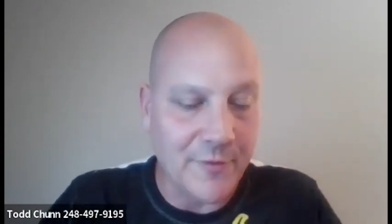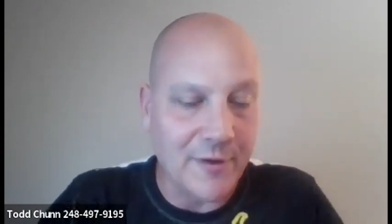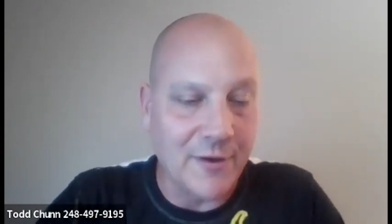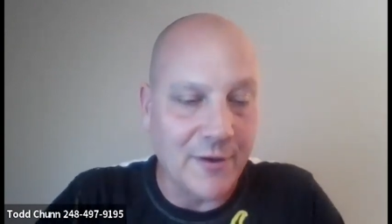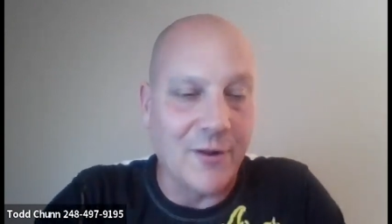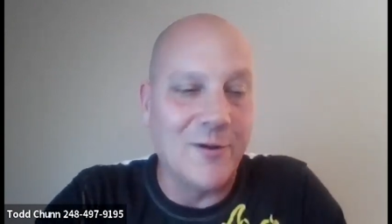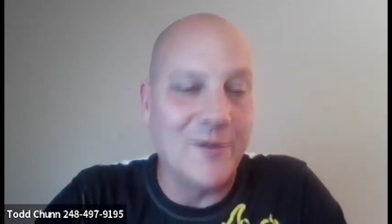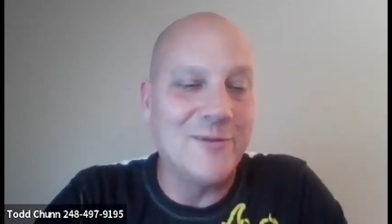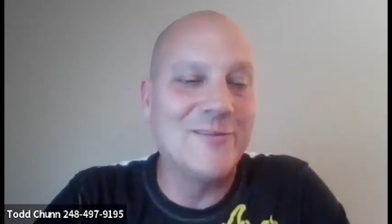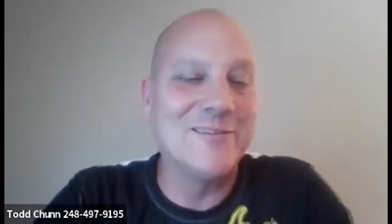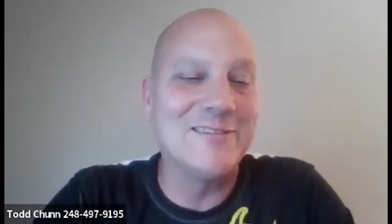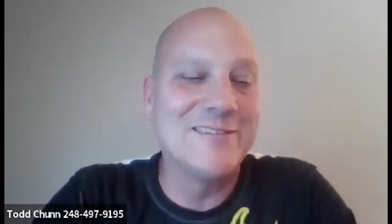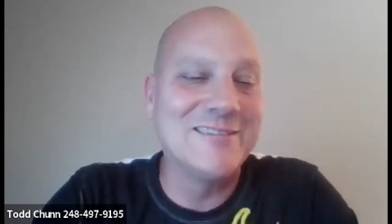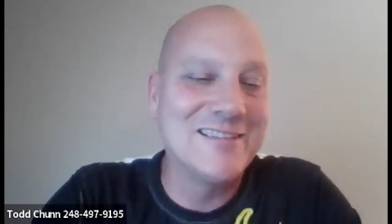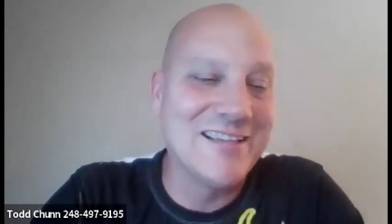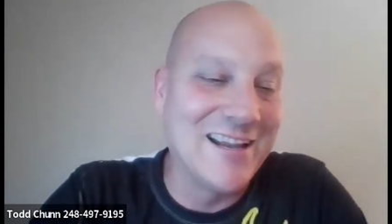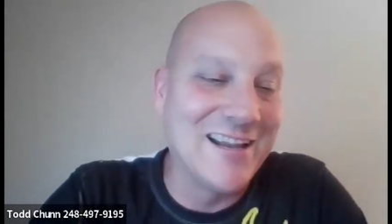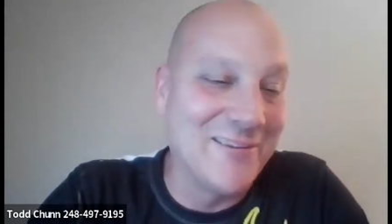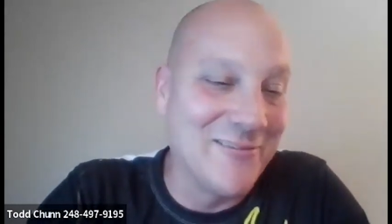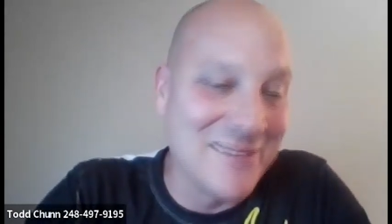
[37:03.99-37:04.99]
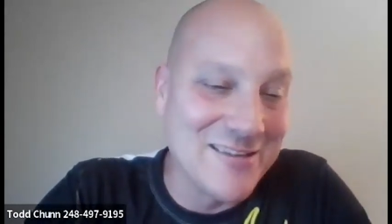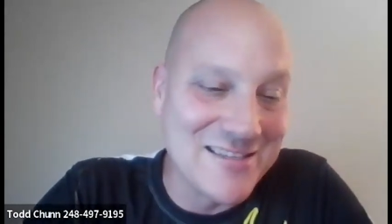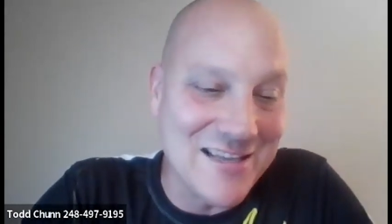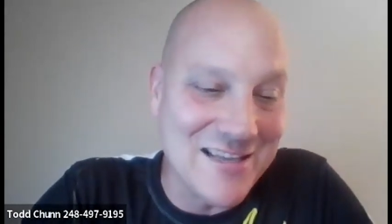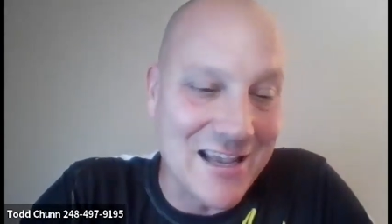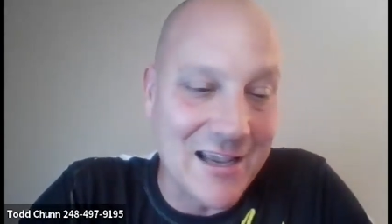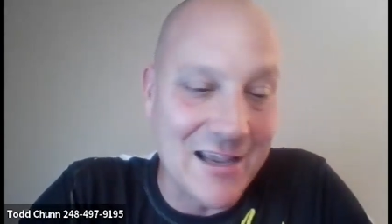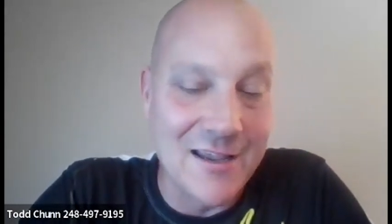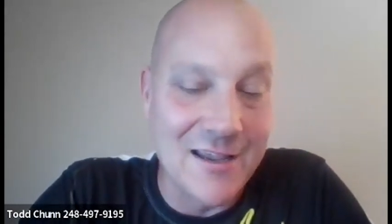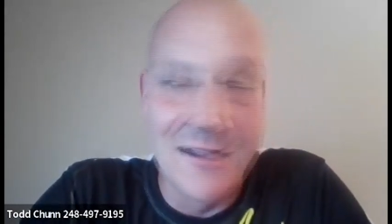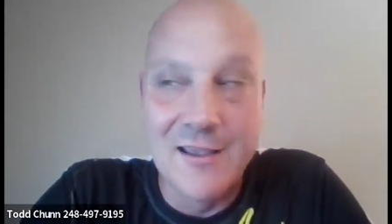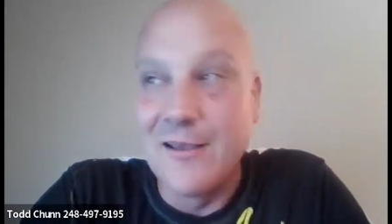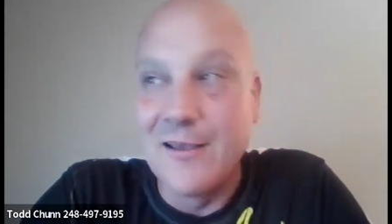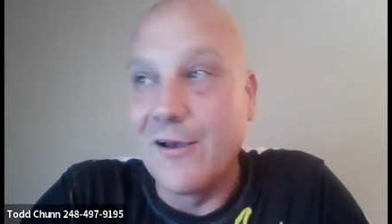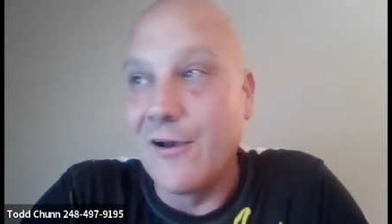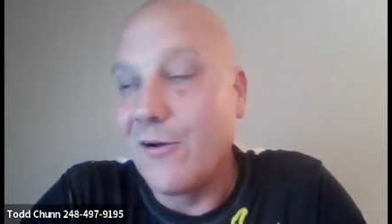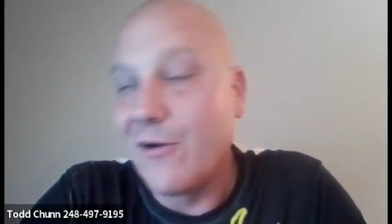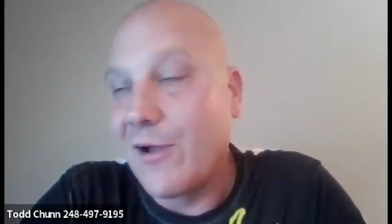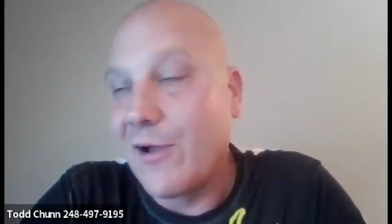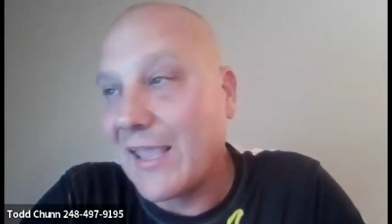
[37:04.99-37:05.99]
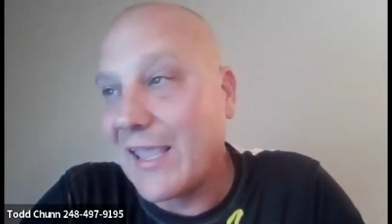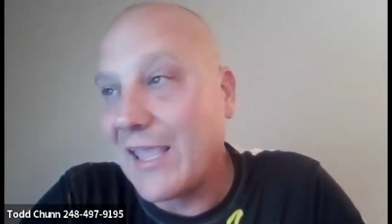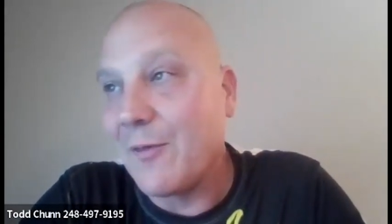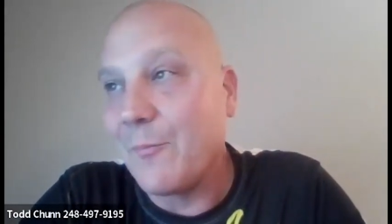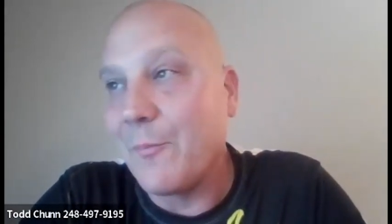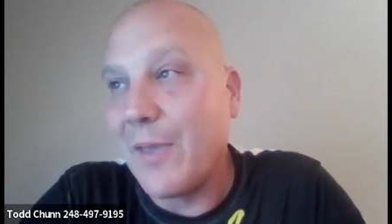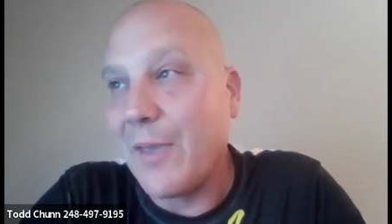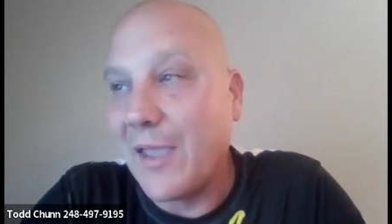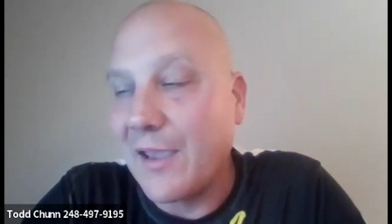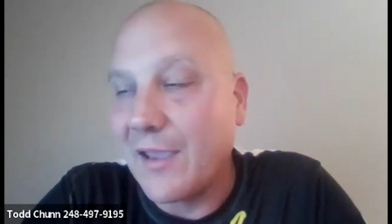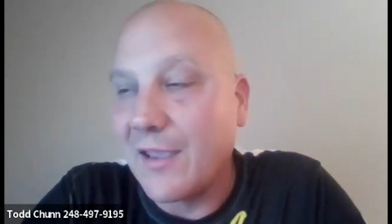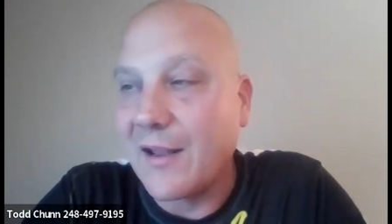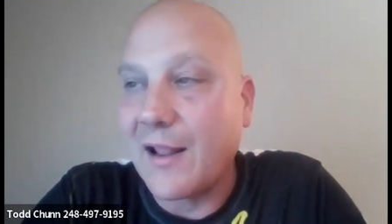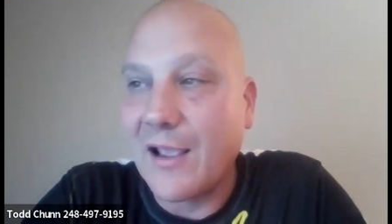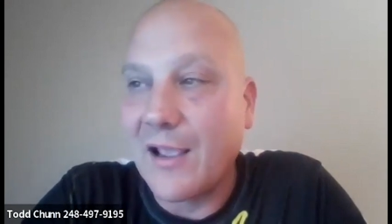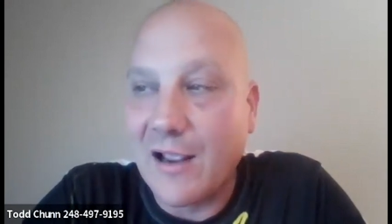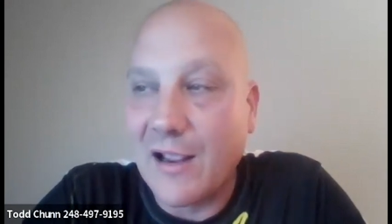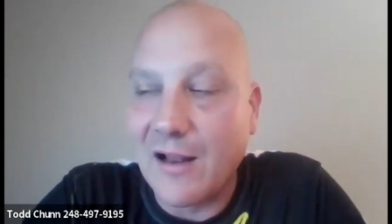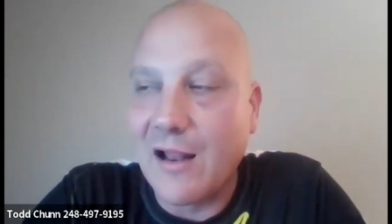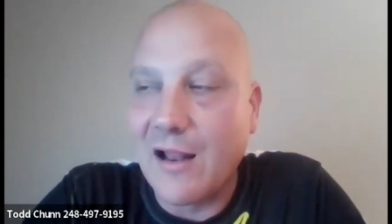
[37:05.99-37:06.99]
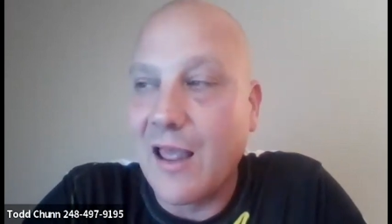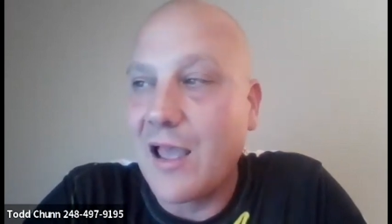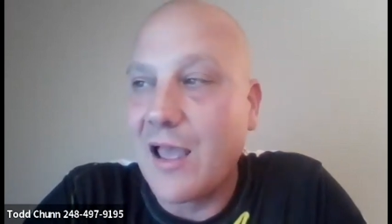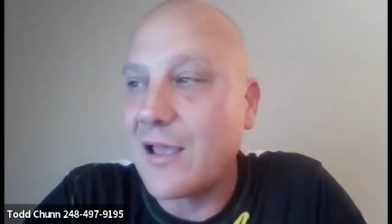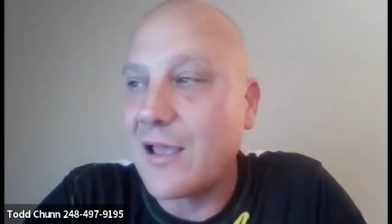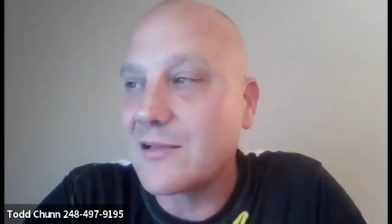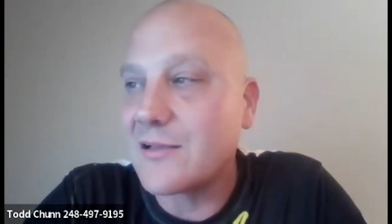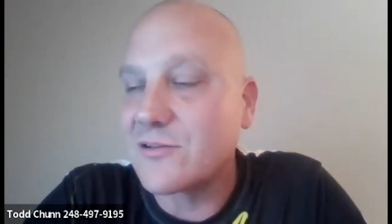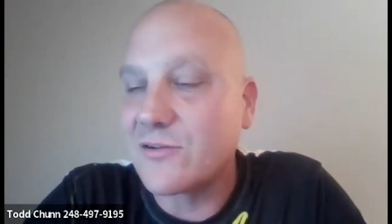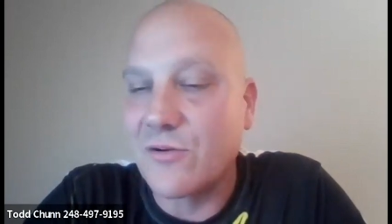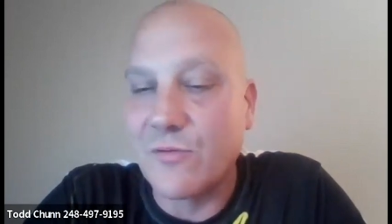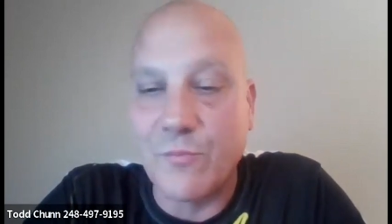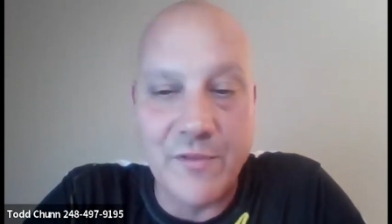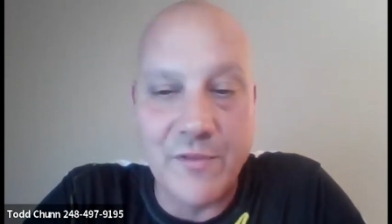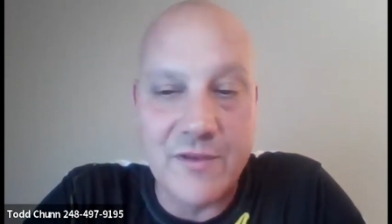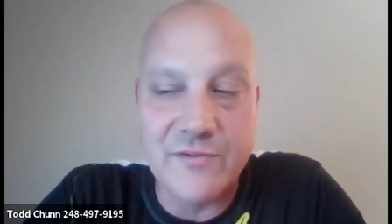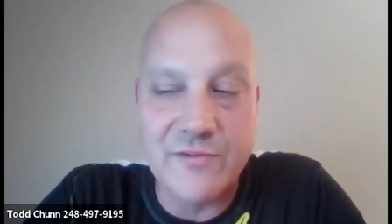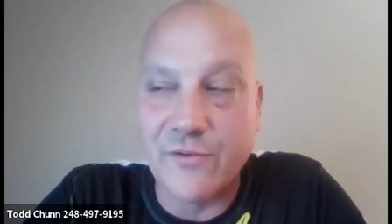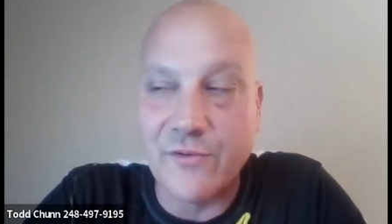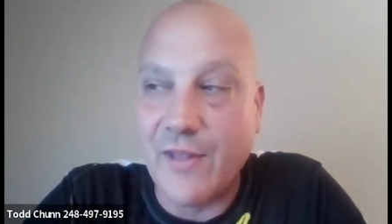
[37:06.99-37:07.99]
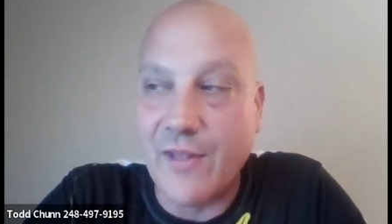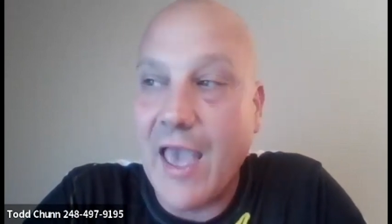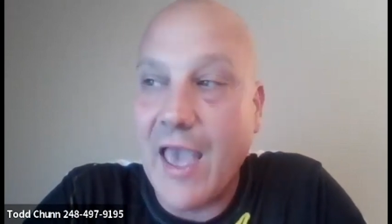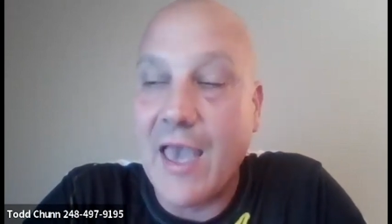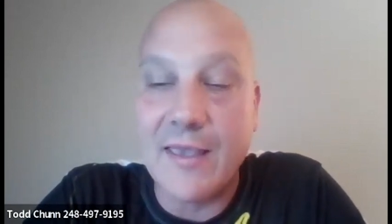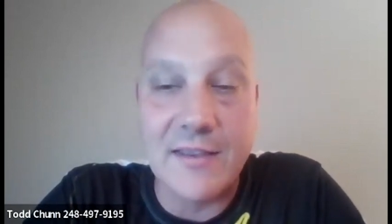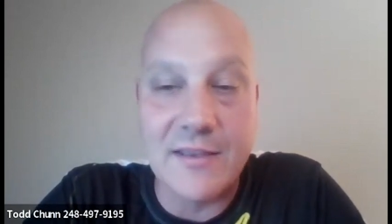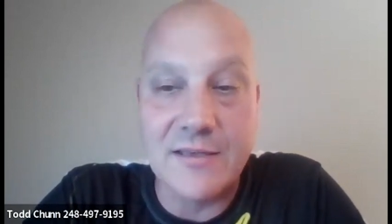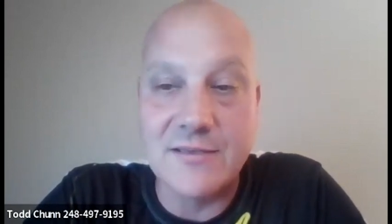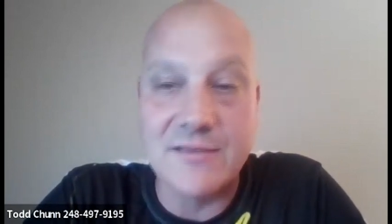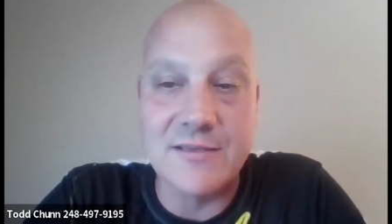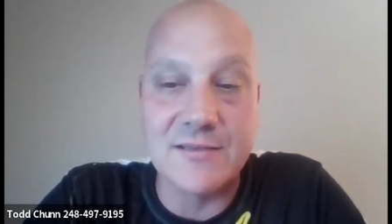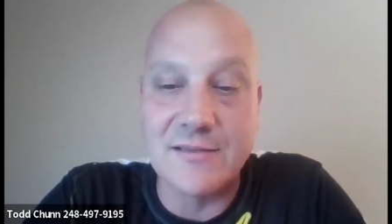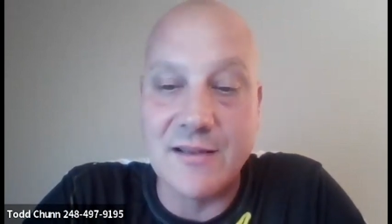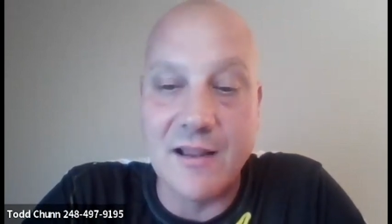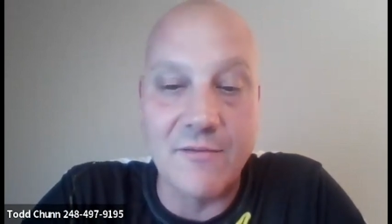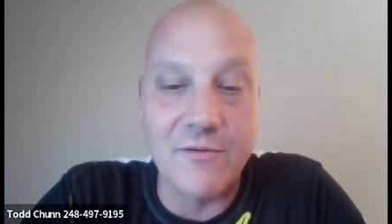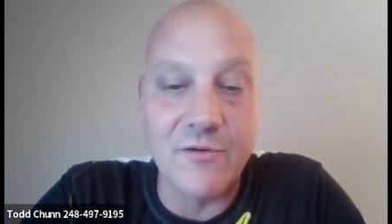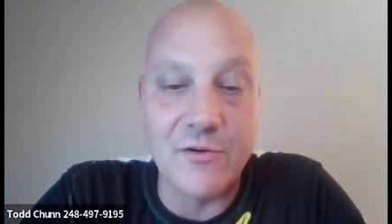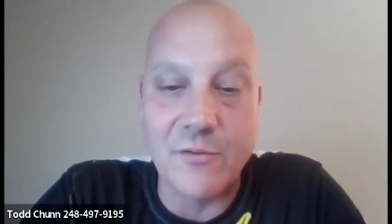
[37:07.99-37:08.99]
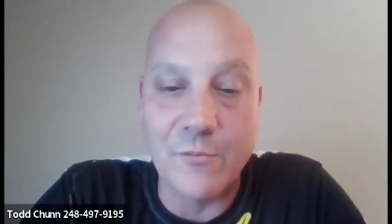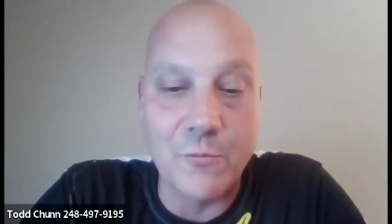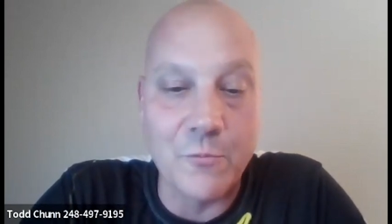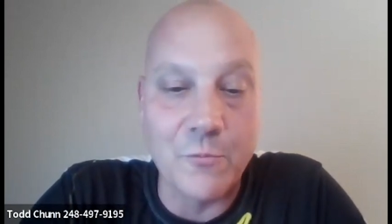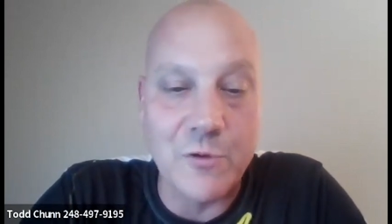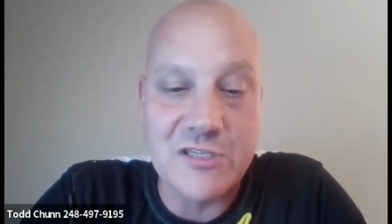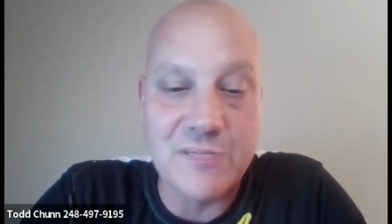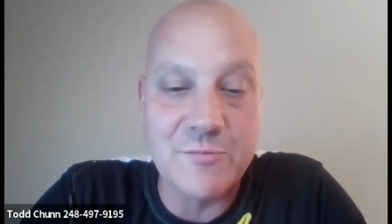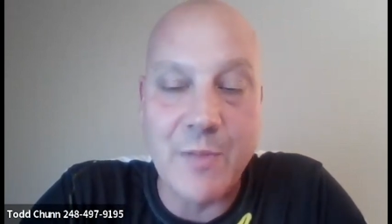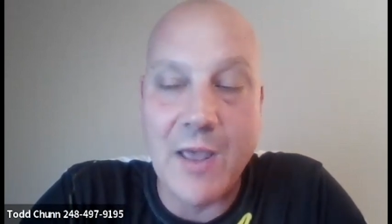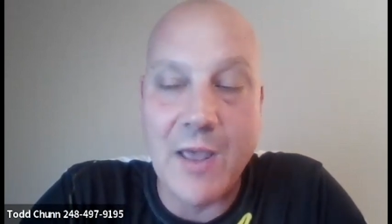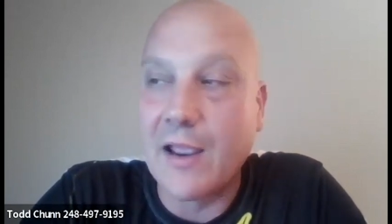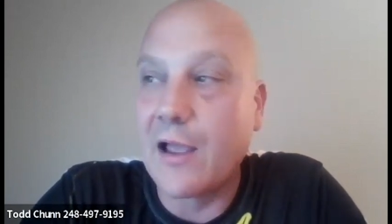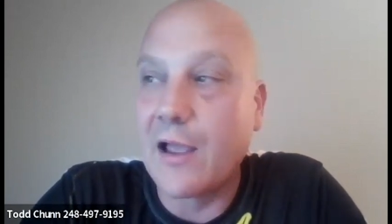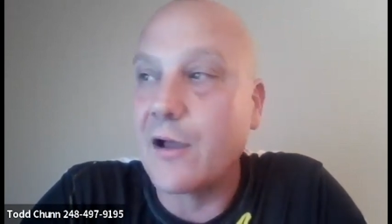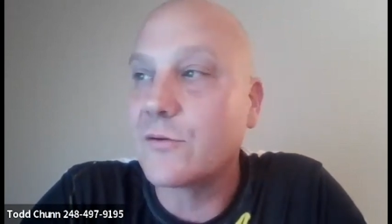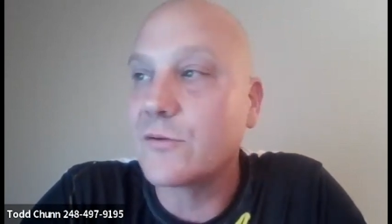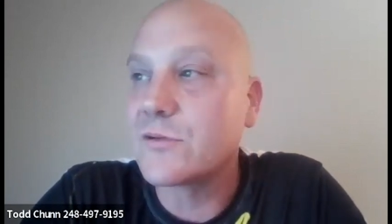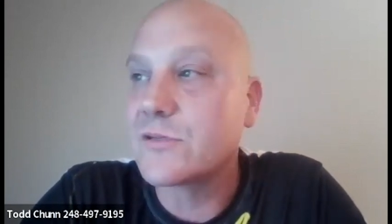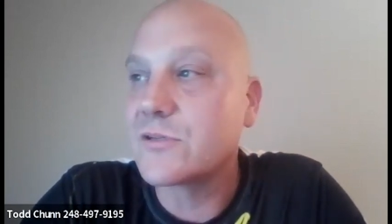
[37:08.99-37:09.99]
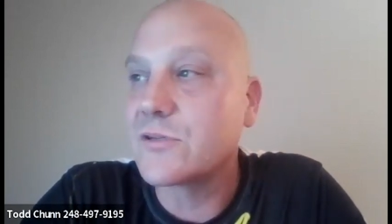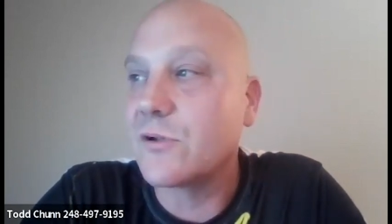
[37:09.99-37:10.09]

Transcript: You know, he didn't even say, oh, I can't make it, I got class or this or that. He just never reached back out.